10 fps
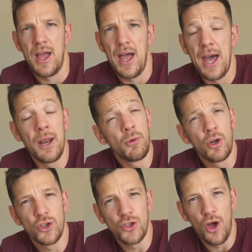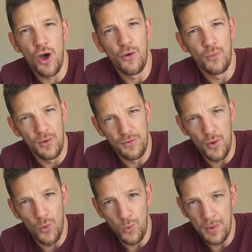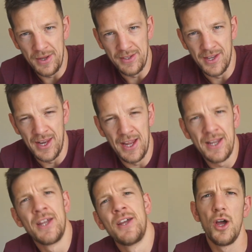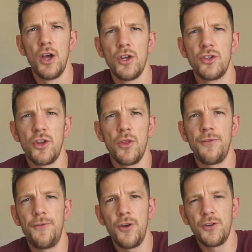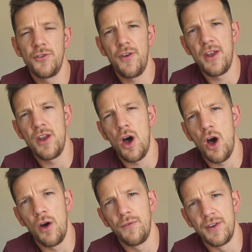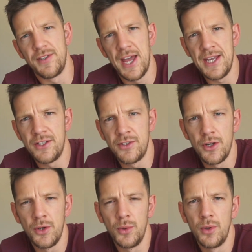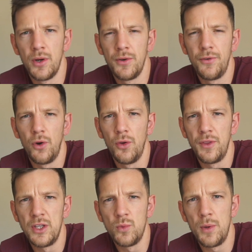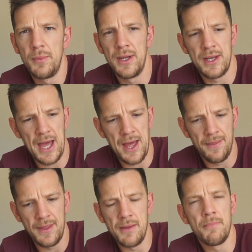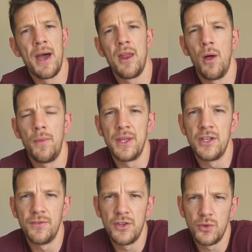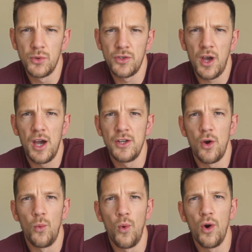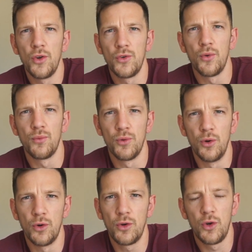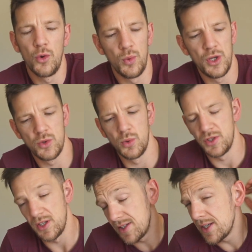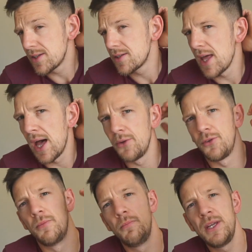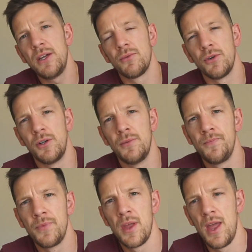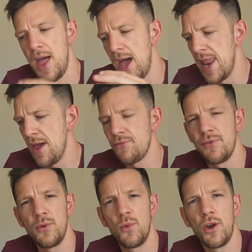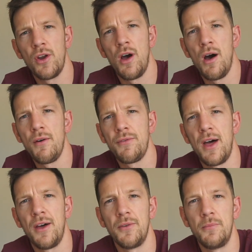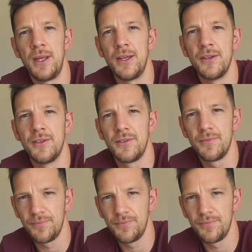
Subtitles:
and I'm going to start off with the women today. So the first event of day 2 for the women and the men on the individual side was ruck, which was a 6,000 metre run, and every 1,500 metres